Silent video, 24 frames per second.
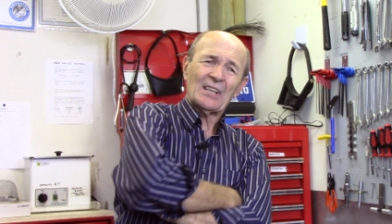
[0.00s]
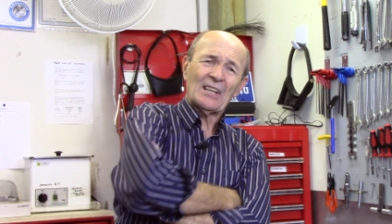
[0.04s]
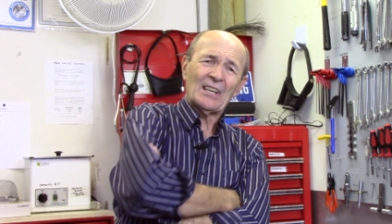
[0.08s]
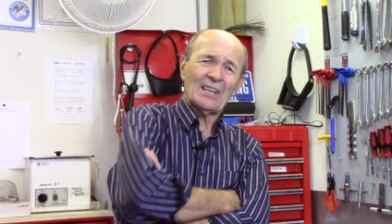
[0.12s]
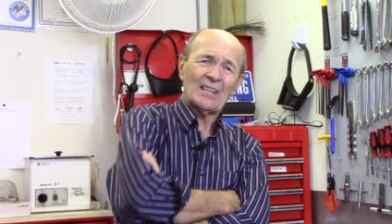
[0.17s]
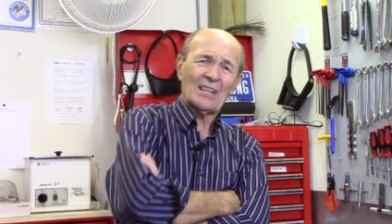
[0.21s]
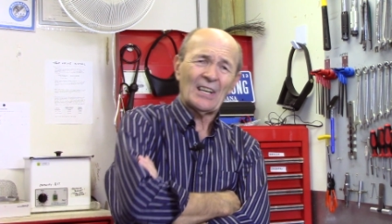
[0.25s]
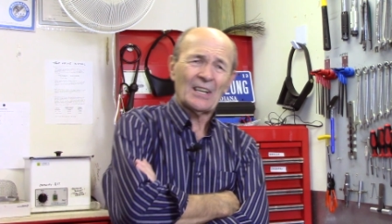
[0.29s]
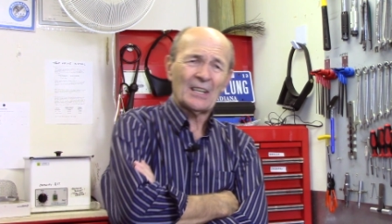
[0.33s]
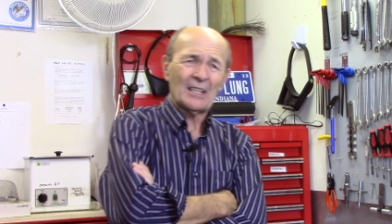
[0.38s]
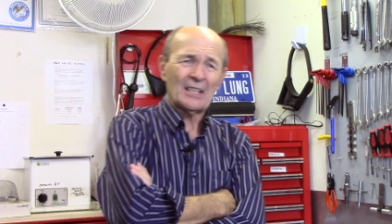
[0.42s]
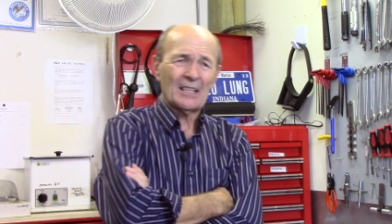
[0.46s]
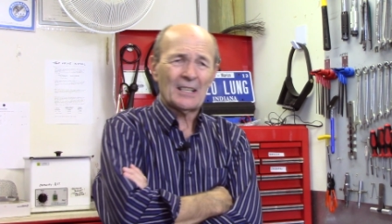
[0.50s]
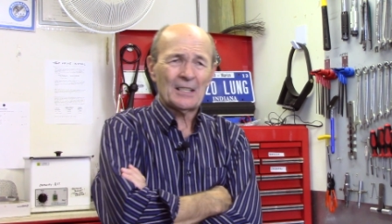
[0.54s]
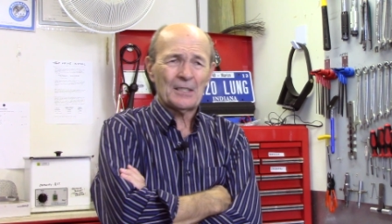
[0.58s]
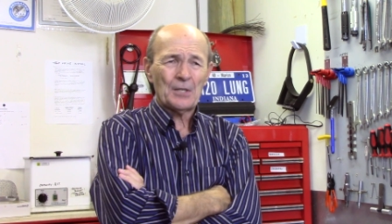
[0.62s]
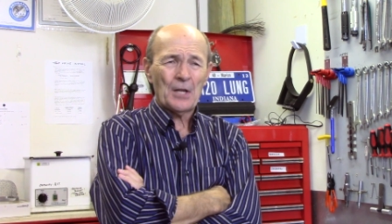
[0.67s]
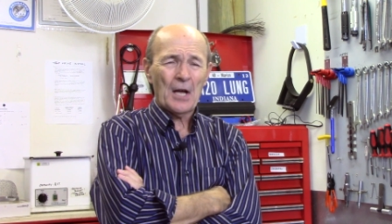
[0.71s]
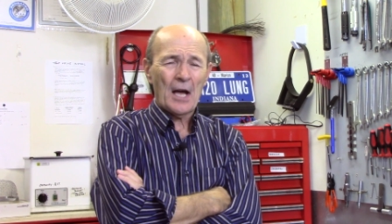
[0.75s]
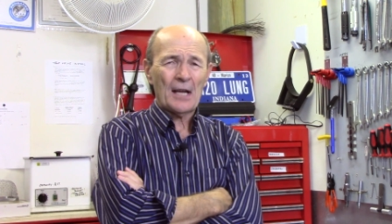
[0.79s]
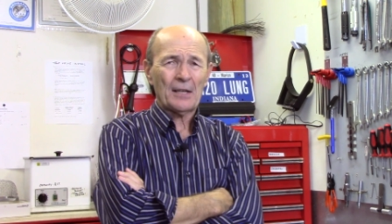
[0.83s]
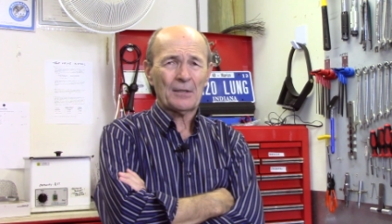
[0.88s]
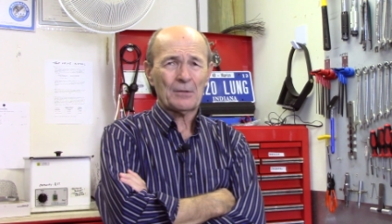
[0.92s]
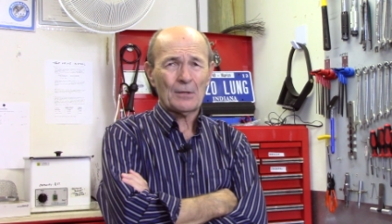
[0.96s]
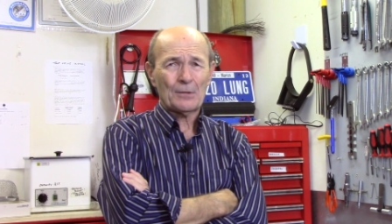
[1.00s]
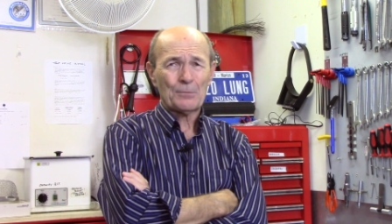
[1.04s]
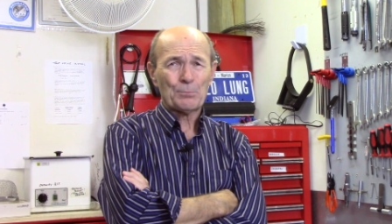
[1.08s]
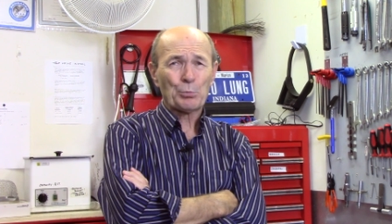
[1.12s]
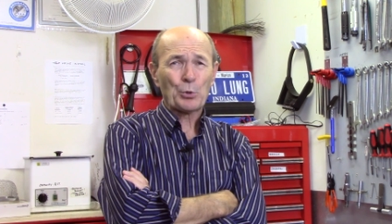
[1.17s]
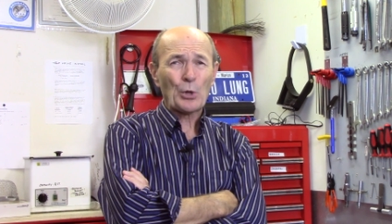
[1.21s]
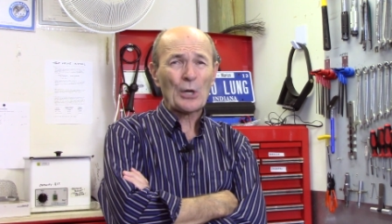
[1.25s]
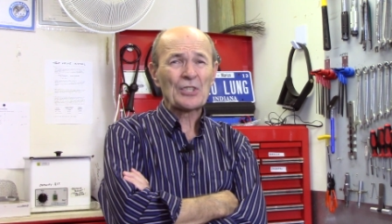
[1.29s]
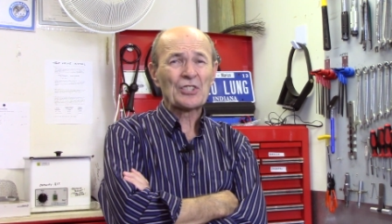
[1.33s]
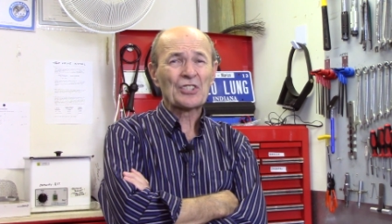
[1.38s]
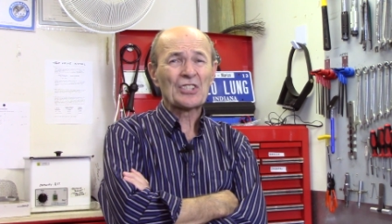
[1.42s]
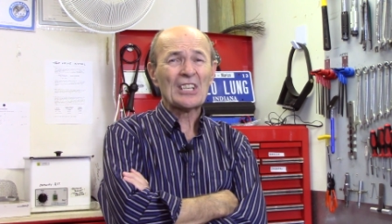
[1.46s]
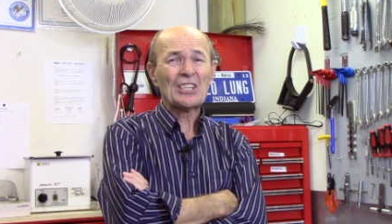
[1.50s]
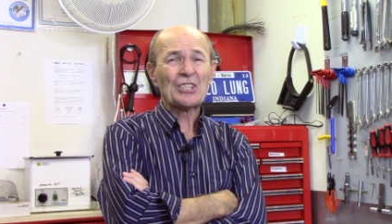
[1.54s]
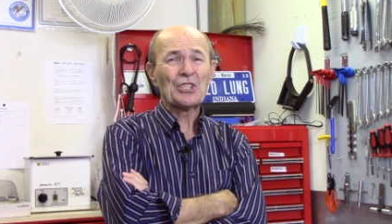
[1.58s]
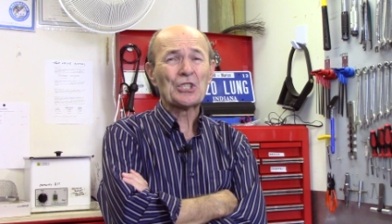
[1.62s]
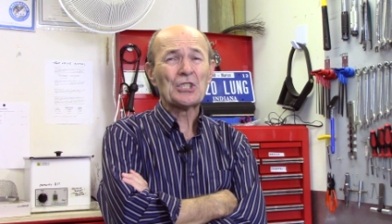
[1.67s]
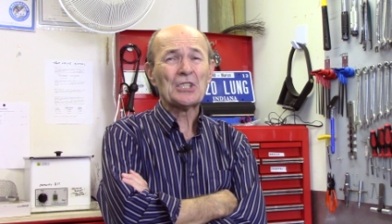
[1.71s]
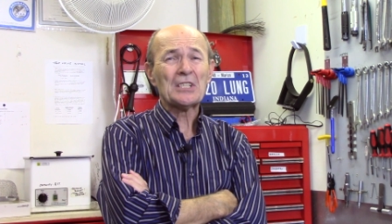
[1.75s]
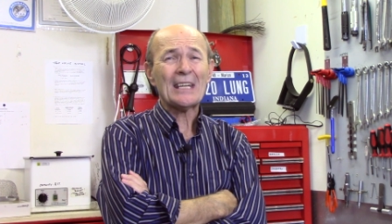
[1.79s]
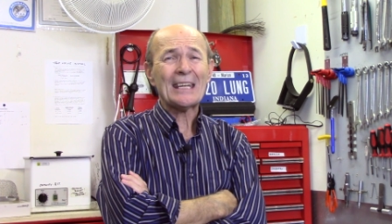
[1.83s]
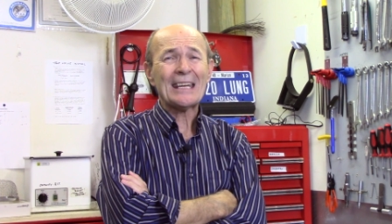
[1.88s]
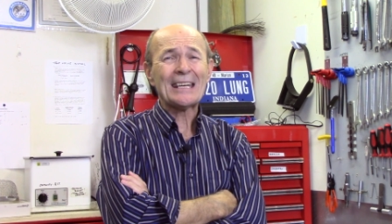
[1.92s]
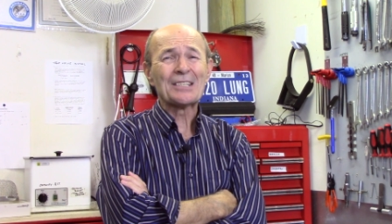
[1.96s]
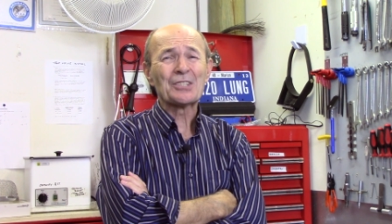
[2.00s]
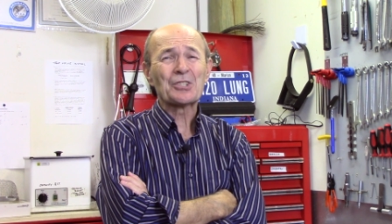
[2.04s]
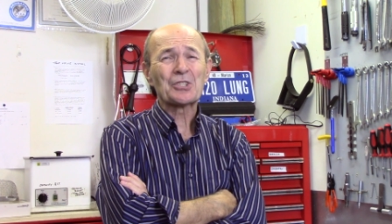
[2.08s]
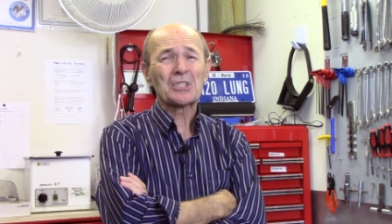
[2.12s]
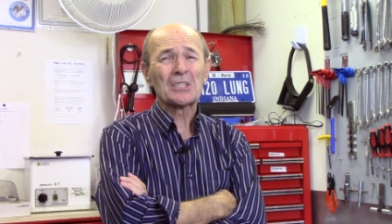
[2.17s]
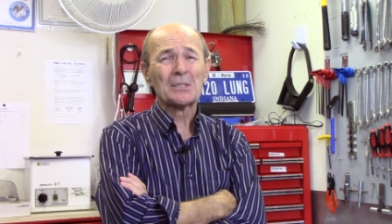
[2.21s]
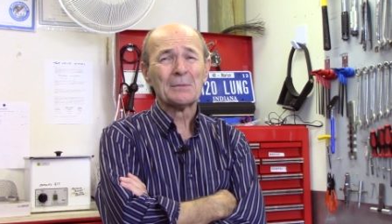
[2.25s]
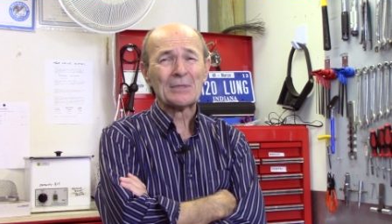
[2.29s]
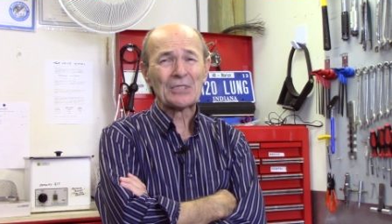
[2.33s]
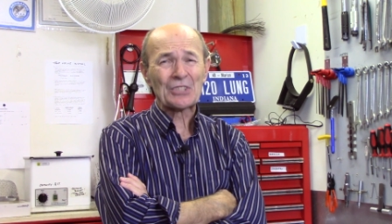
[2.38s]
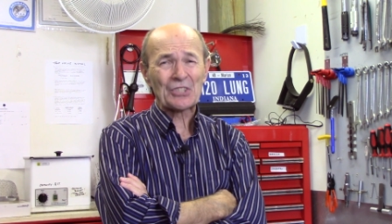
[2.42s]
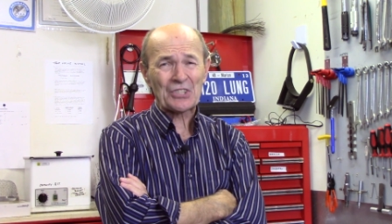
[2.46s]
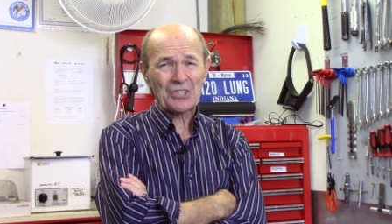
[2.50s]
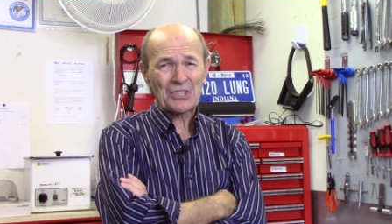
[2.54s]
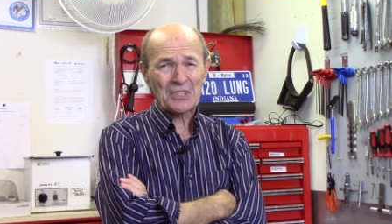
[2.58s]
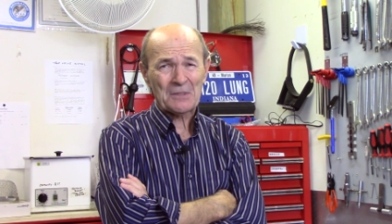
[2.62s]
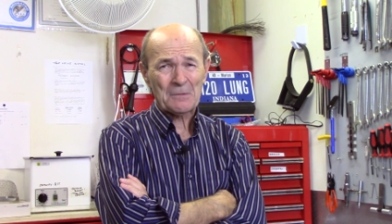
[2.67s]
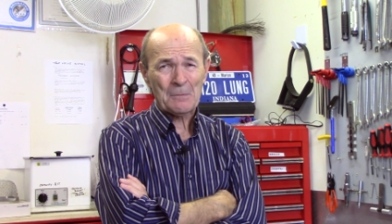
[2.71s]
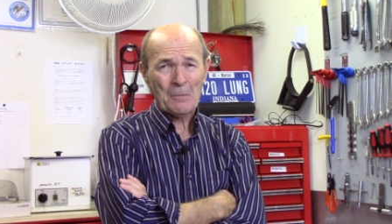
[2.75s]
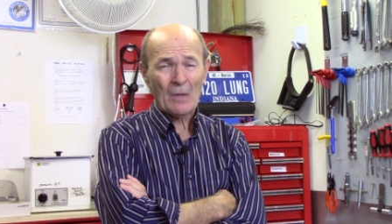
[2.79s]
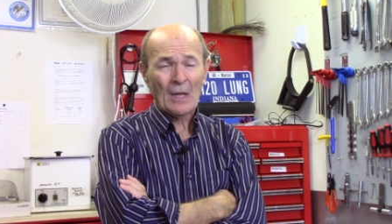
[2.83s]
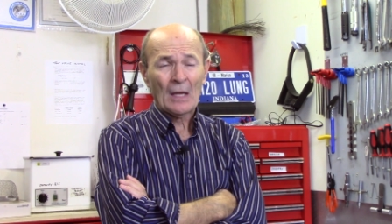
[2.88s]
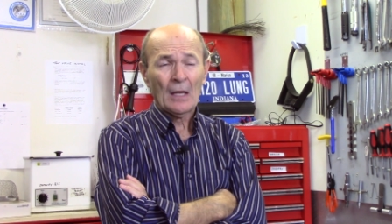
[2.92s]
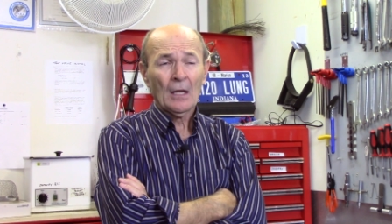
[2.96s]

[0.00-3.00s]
are, are not precision instruments.